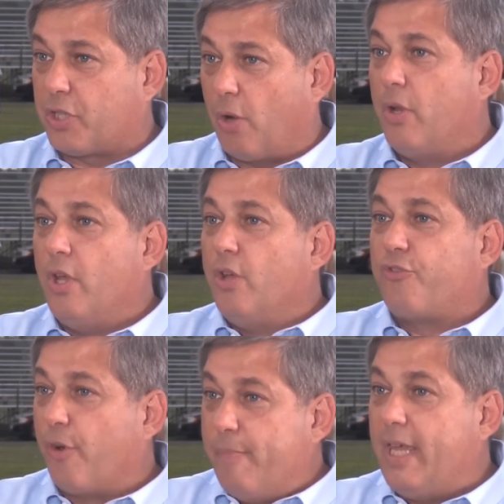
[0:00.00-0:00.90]
So
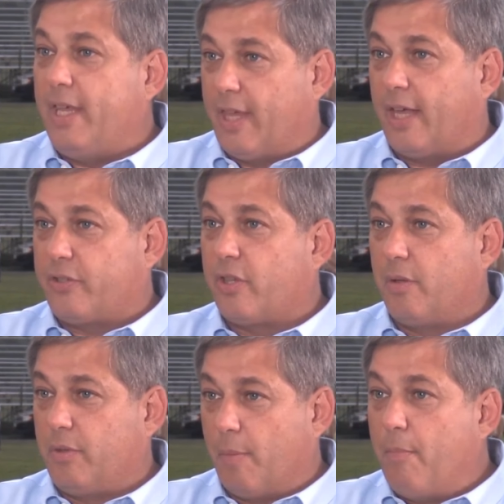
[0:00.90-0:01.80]
for me, that's
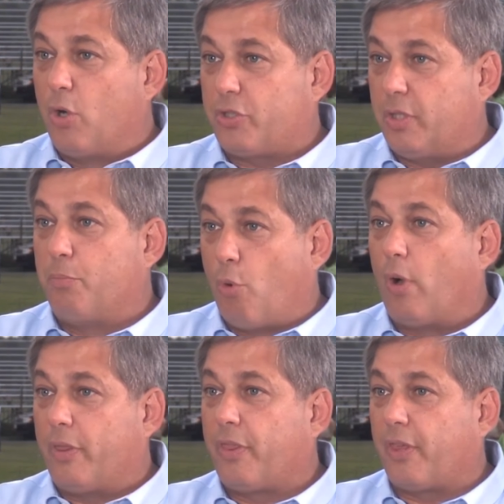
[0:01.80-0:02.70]
the most
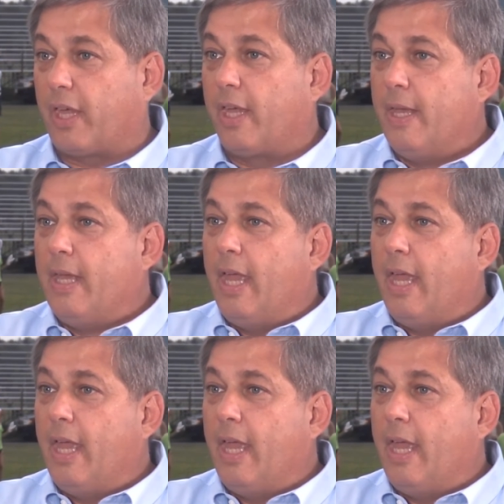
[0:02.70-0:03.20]
important thing.